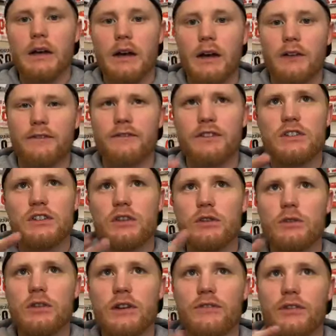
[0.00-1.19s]
kind of two
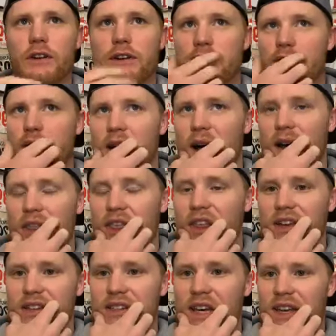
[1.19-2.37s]
different uh,
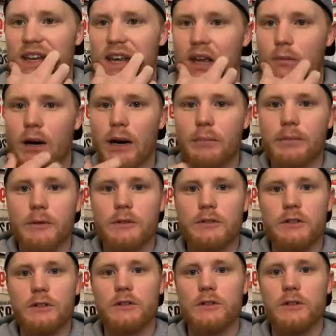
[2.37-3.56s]
things that came up
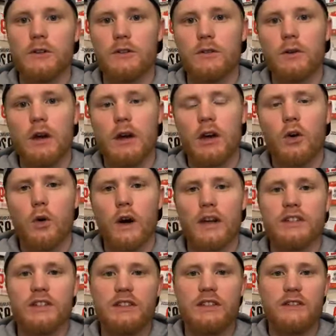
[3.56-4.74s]
due to
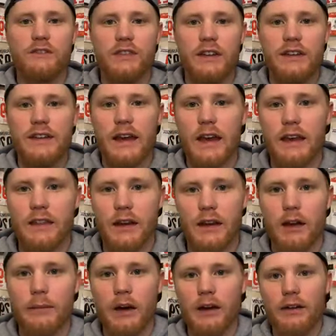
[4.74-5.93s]
questions of the day that
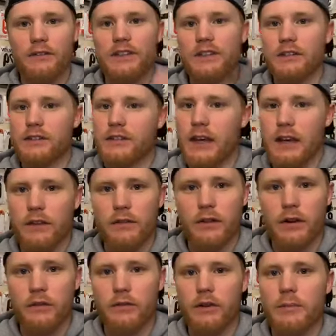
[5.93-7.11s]
come out every single day on the
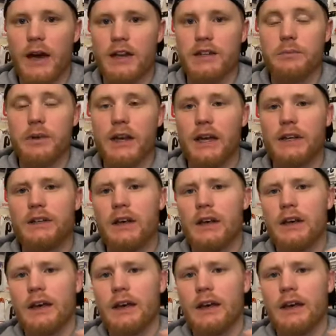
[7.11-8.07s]
Running Reimagined page.